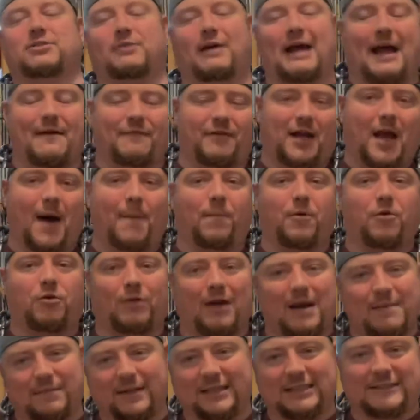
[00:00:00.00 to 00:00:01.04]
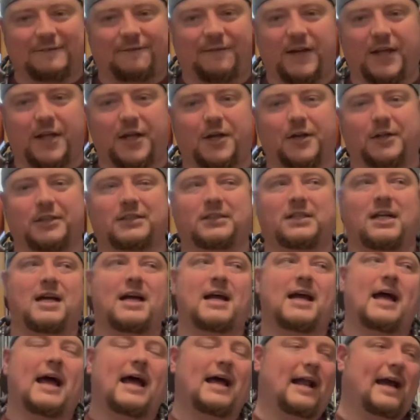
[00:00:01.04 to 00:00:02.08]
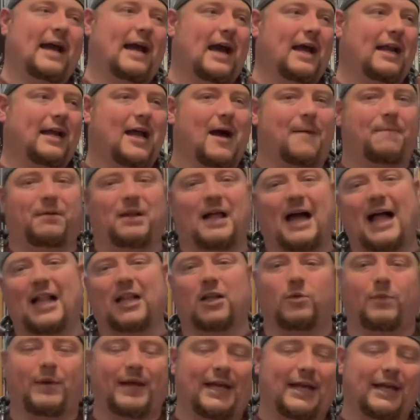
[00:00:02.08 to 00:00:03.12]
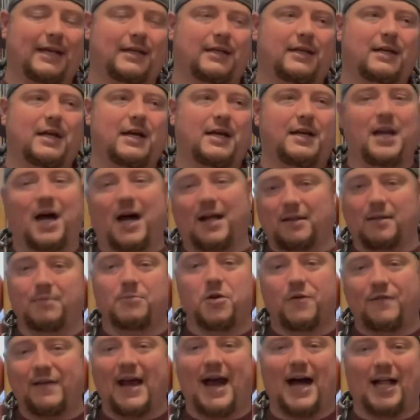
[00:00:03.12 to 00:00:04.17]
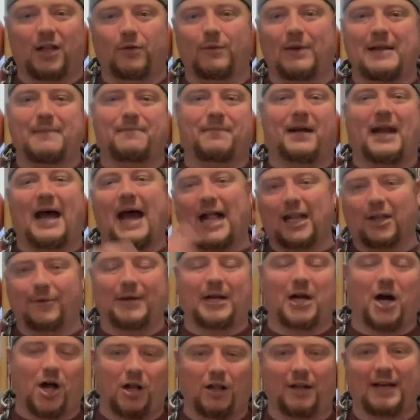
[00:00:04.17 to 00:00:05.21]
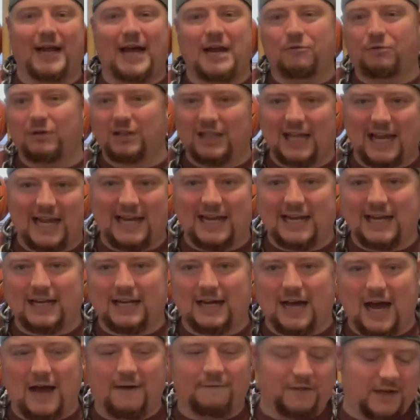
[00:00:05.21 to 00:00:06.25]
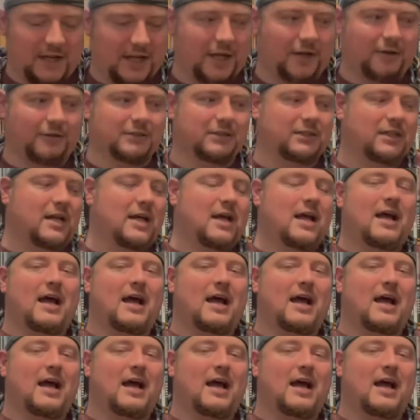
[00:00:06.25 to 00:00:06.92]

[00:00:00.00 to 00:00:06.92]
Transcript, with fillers: So I have a couple Gremlins figures, and I got a couple Halloween, not the movie Halloween, but Halloween holiday-related uh, videos.